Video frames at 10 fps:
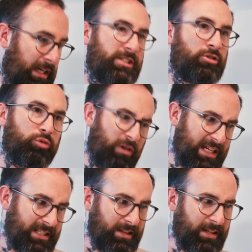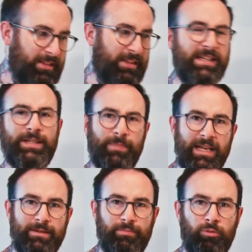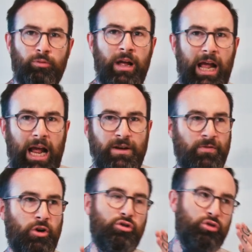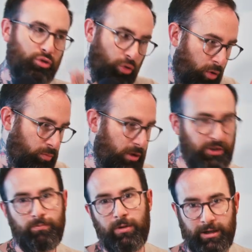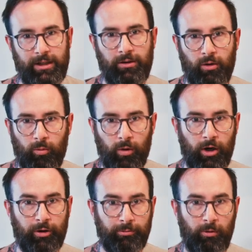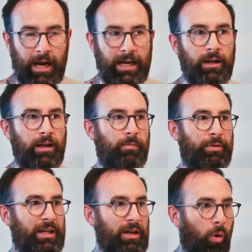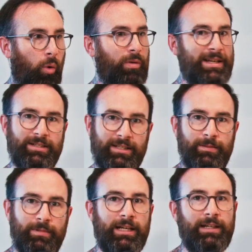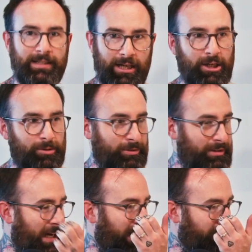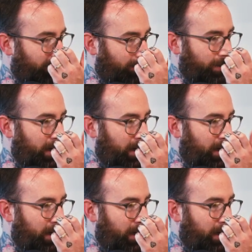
It's crazy that these people have so much money in the world, right? But they always seem to get terrible tattoos.